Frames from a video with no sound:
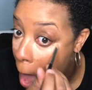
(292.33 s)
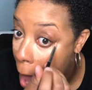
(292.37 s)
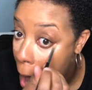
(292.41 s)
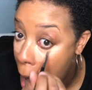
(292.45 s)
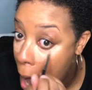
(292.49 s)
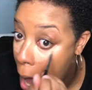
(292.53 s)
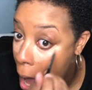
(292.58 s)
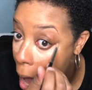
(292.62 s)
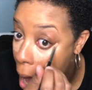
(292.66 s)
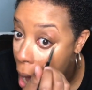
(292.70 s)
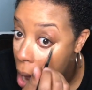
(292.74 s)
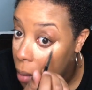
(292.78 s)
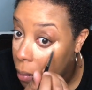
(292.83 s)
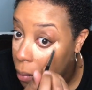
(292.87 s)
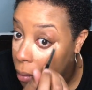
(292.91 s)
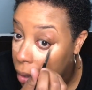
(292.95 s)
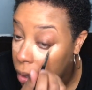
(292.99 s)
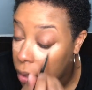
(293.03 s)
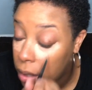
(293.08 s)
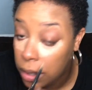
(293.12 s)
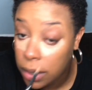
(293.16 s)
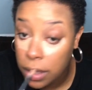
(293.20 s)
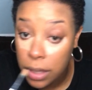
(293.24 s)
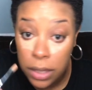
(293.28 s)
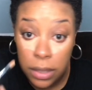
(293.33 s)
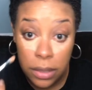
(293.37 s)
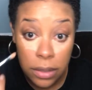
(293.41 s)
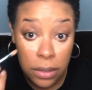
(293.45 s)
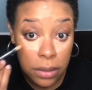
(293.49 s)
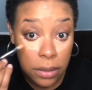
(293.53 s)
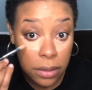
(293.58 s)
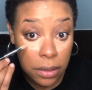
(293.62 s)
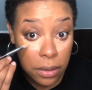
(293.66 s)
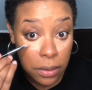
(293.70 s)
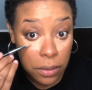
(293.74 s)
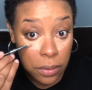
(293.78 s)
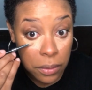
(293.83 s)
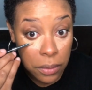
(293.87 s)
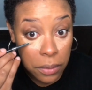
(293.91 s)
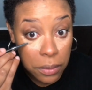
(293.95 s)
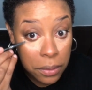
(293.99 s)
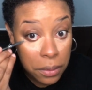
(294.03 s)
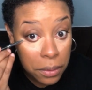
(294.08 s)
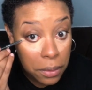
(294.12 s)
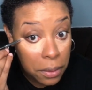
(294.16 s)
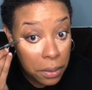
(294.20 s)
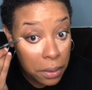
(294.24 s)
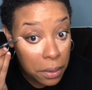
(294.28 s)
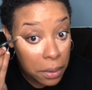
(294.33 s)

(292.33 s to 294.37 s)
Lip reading: and how well it conceals